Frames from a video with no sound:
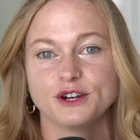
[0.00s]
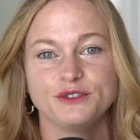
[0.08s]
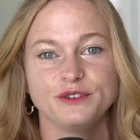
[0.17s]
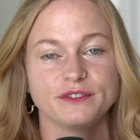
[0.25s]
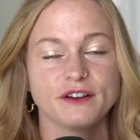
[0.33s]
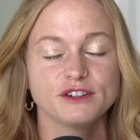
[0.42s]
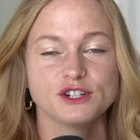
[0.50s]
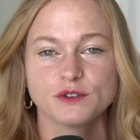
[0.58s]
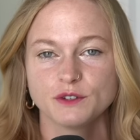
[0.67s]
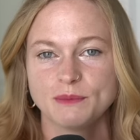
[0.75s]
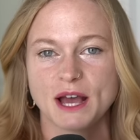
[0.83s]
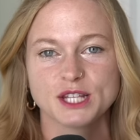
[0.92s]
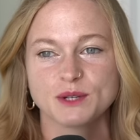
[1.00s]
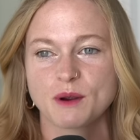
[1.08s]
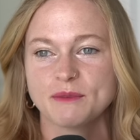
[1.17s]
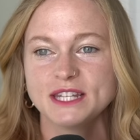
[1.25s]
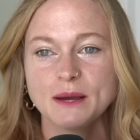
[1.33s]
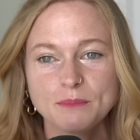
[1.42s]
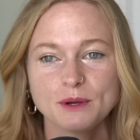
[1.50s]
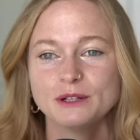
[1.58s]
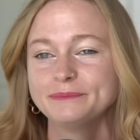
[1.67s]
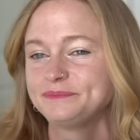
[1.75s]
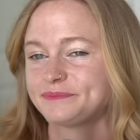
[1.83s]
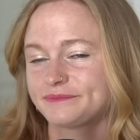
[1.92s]
if you've ever driven past a Mormon
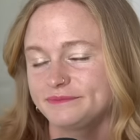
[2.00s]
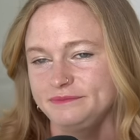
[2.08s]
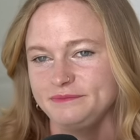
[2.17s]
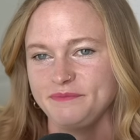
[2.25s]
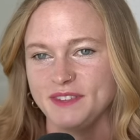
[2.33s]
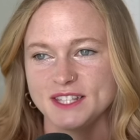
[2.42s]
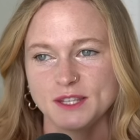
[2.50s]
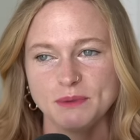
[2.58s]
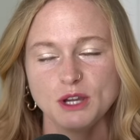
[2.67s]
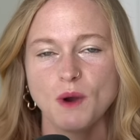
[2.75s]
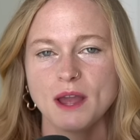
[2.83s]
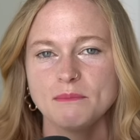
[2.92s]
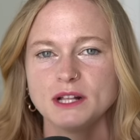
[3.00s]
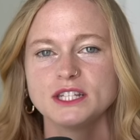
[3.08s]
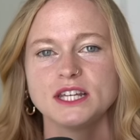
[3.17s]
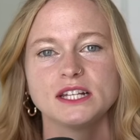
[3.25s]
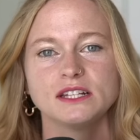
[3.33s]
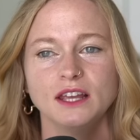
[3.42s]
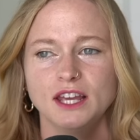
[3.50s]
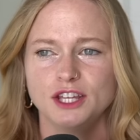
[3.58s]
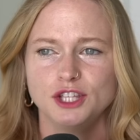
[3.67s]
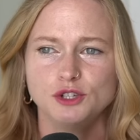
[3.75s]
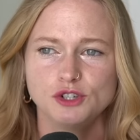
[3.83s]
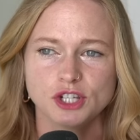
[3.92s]
temple, it's a big white building,
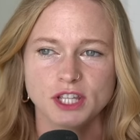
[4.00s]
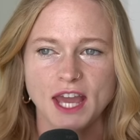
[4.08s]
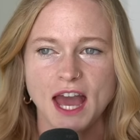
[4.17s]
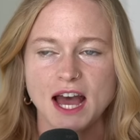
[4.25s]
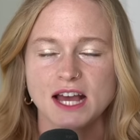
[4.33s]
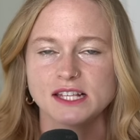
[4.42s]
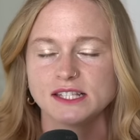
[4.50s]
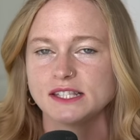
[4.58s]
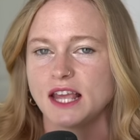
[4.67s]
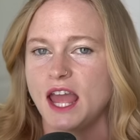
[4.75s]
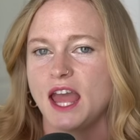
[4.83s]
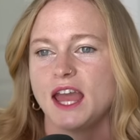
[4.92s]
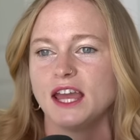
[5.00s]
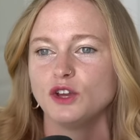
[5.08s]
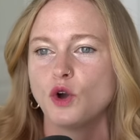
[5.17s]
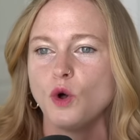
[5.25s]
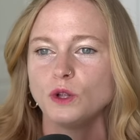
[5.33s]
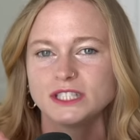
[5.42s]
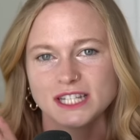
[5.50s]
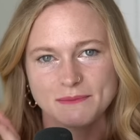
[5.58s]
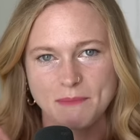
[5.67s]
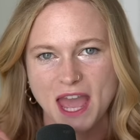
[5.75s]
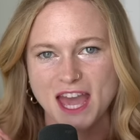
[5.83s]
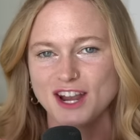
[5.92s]
usually has a golden
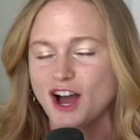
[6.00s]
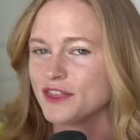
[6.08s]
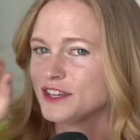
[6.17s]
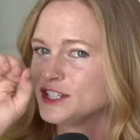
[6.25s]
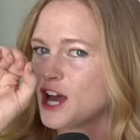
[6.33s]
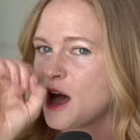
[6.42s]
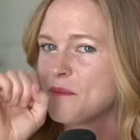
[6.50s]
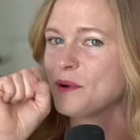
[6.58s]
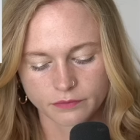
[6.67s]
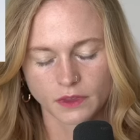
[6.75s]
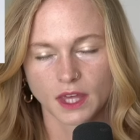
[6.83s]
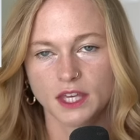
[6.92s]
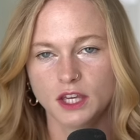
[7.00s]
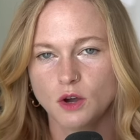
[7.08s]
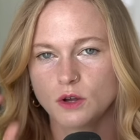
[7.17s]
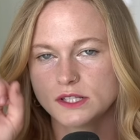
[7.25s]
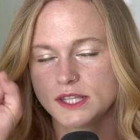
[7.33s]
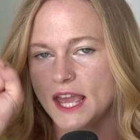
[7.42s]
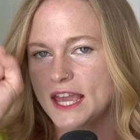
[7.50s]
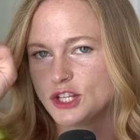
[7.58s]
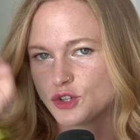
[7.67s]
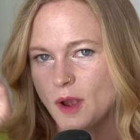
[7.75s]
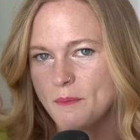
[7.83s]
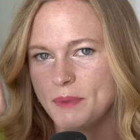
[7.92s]
man on the top. He holds a
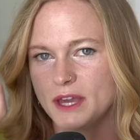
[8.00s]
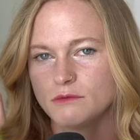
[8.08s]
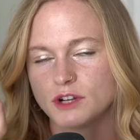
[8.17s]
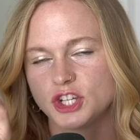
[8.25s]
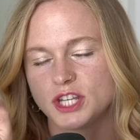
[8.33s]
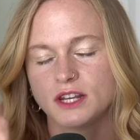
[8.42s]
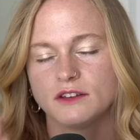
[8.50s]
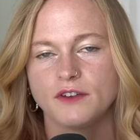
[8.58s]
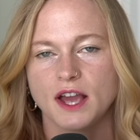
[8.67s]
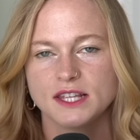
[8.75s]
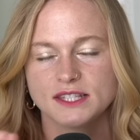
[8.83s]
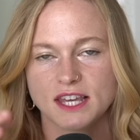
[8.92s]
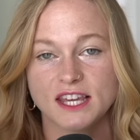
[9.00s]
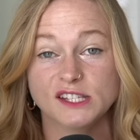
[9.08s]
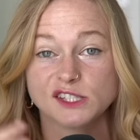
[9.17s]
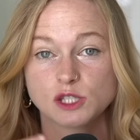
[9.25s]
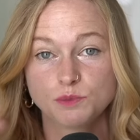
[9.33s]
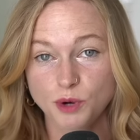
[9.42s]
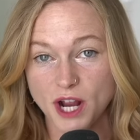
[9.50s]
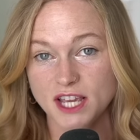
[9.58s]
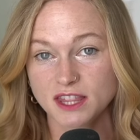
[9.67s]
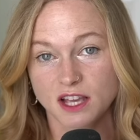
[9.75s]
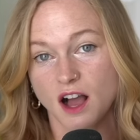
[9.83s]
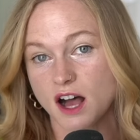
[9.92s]
trumpet, which signifies that he's spreading
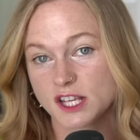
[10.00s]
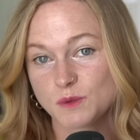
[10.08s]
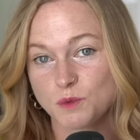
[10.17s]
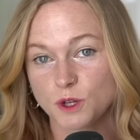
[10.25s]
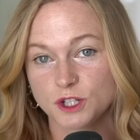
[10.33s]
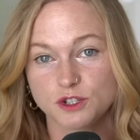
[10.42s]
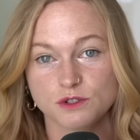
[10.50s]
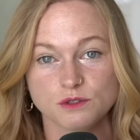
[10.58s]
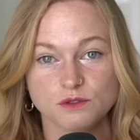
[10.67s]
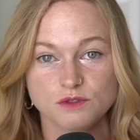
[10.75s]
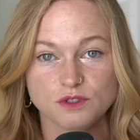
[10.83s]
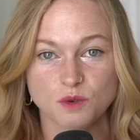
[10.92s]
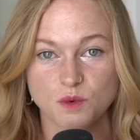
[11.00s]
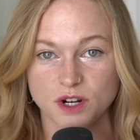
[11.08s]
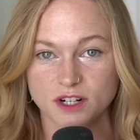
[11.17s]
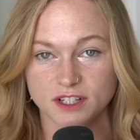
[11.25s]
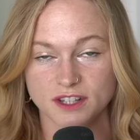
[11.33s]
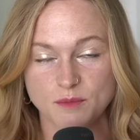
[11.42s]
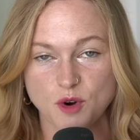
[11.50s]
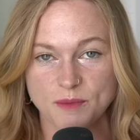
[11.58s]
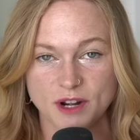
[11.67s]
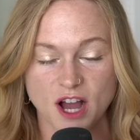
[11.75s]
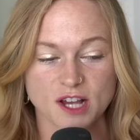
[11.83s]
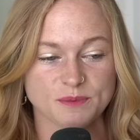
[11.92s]
the gospel to the world, the Mormon
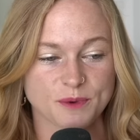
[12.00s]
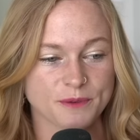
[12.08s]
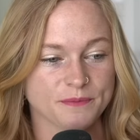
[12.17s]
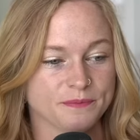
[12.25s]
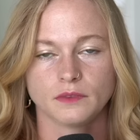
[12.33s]
gospel.